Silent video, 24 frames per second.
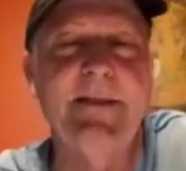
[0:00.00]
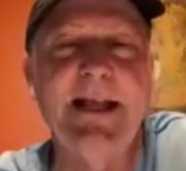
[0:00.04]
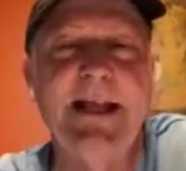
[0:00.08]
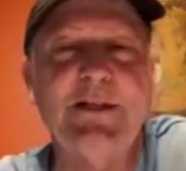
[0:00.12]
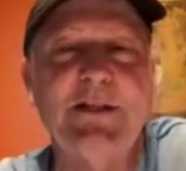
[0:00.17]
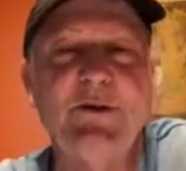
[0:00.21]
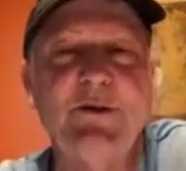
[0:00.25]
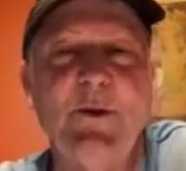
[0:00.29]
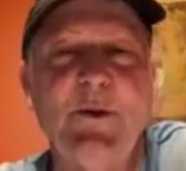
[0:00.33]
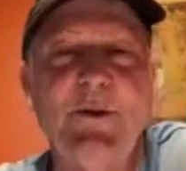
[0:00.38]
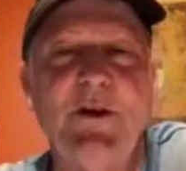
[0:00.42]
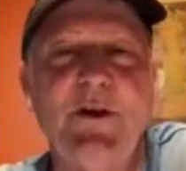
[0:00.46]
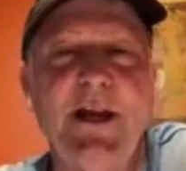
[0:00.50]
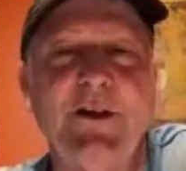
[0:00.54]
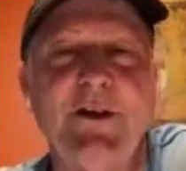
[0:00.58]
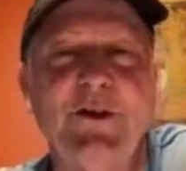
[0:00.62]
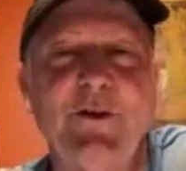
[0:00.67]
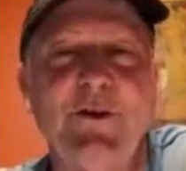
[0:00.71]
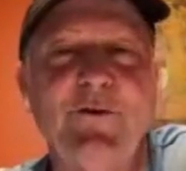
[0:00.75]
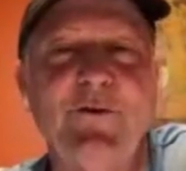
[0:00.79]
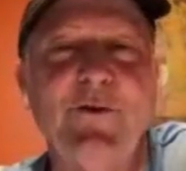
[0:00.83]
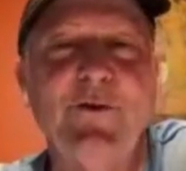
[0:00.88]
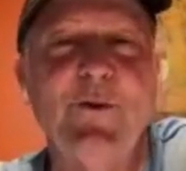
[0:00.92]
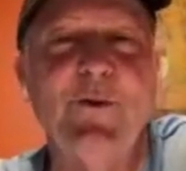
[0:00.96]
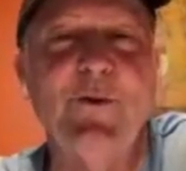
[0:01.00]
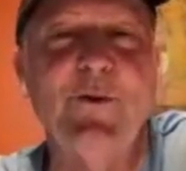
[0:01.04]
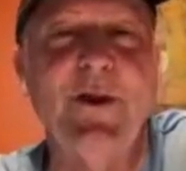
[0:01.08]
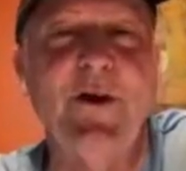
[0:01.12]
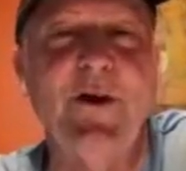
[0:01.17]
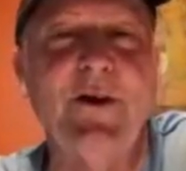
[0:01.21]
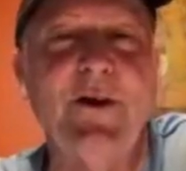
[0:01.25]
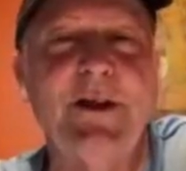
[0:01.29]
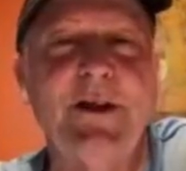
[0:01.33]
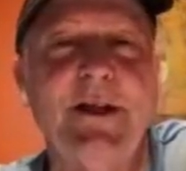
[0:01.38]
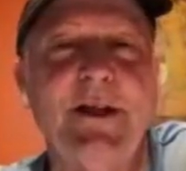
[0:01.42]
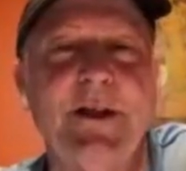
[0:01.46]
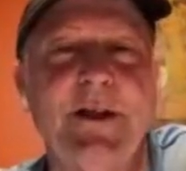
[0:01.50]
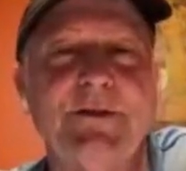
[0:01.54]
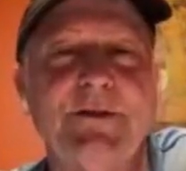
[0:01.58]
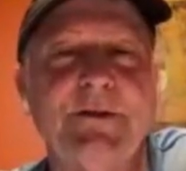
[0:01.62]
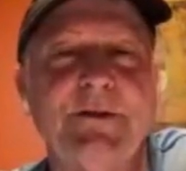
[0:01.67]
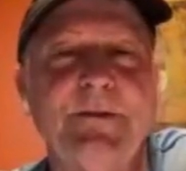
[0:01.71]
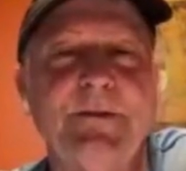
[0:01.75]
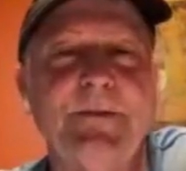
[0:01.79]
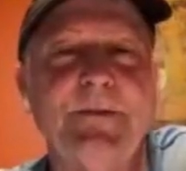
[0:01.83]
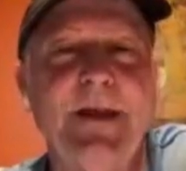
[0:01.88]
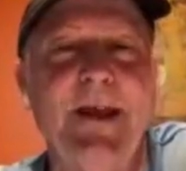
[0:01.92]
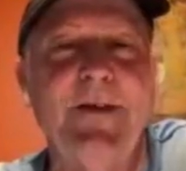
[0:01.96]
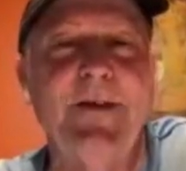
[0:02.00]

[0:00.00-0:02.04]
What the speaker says: And that's what we try to do with our kids.